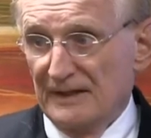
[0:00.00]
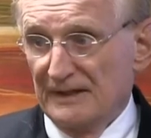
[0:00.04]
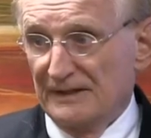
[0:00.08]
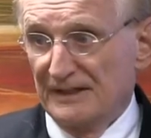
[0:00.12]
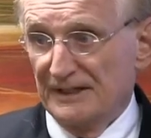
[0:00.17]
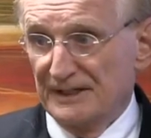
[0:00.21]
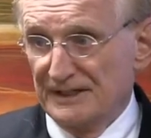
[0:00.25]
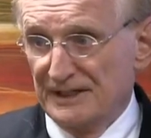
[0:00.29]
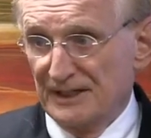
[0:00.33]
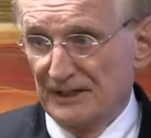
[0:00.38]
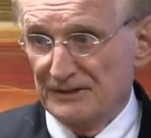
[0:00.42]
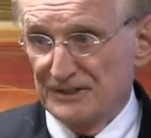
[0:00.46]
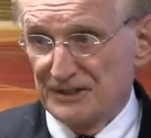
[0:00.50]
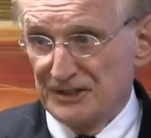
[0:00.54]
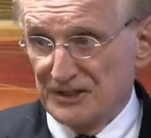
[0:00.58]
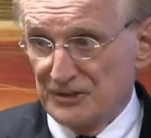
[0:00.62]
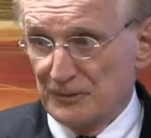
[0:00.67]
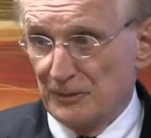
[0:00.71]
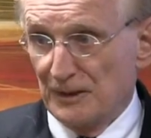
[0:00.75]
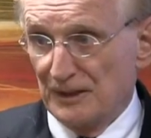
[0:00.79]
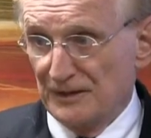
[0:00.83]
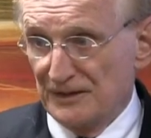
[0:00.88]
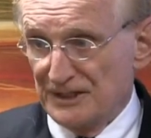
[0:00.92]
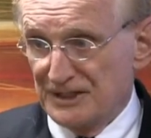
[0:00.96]
that tells
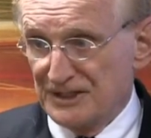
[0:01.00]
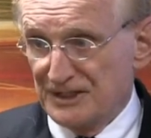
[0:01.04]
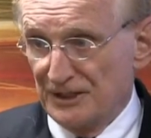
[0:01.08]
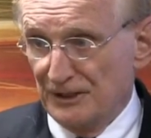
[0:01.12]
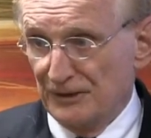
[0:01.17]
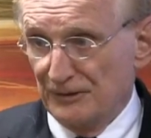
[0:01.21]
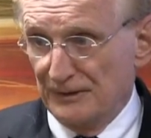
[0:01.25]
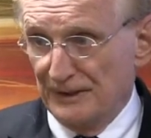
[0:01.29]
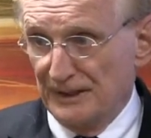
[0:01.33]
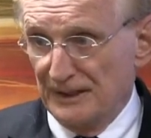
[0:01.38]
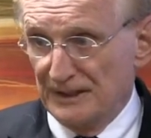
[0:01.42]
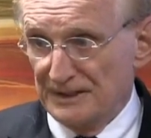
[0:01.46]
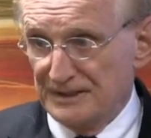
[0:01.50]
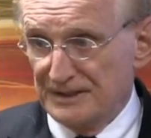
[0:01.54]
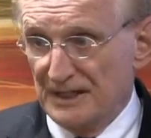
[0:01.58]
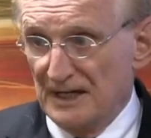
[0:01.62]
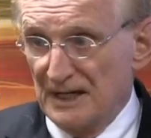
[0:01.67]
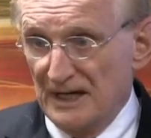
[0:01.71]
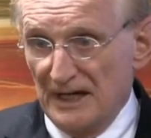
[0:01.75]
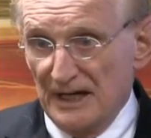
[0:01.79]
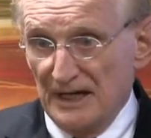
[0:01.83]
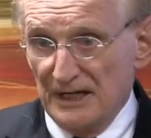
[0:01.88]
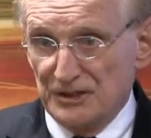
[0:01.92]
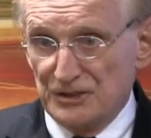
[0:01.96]
us where the stone is
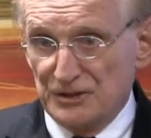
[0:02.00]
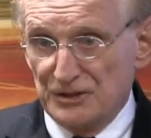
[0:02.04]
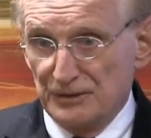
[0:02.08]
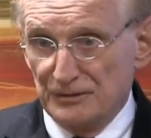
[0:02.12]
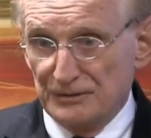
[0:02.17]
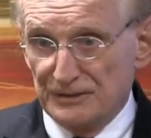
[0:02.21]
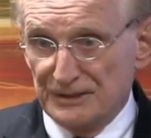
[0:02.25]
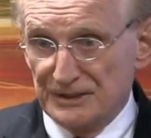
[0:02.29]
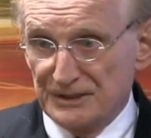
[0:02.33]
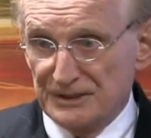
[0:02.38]
and shows